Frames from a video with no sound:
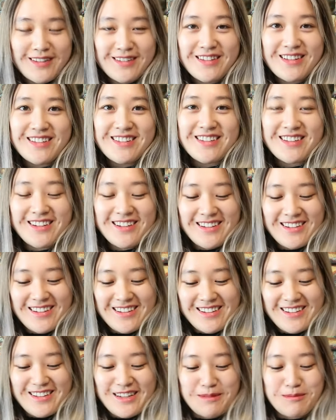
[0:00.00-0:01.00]
Dun, dun,
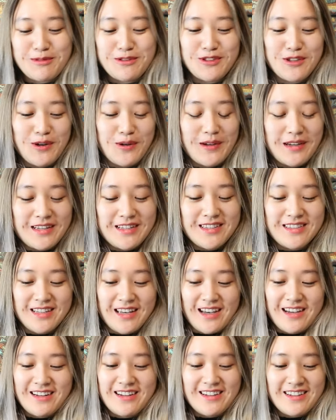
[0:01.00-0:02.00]
dun. I'm so
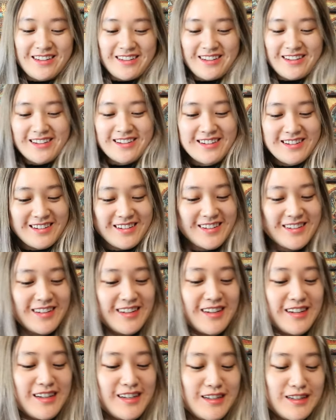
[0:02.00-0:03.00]
excited.
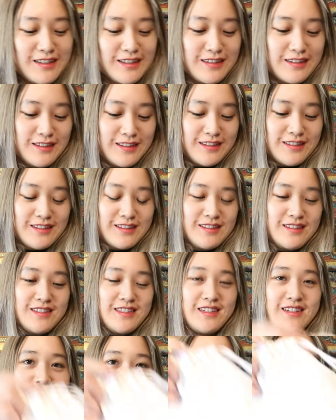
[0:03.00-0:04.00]

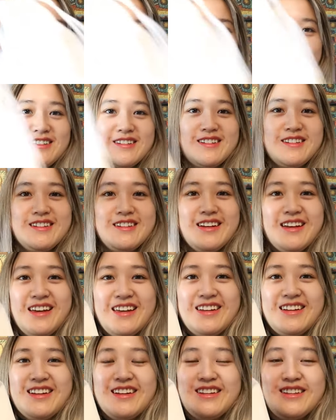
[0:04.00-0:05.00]
Ta-da!
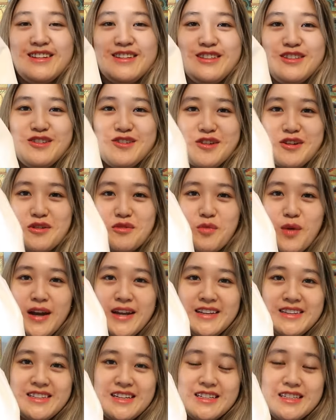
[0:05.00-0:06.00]
And then the Dior
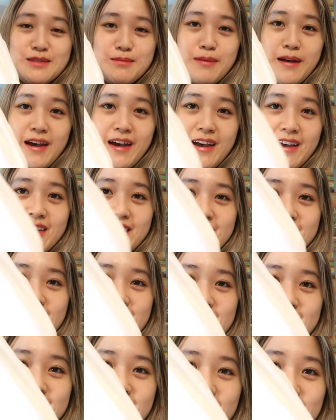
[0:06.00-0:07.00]
white dust bag
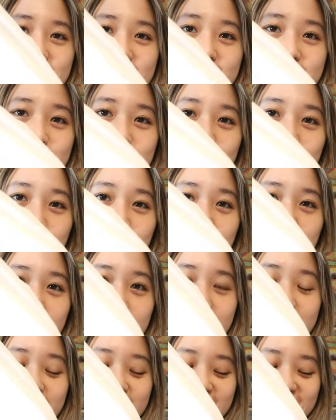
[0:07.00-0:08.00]
that says Dior
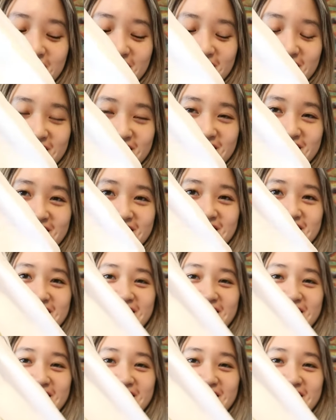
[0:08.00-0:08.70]
right here.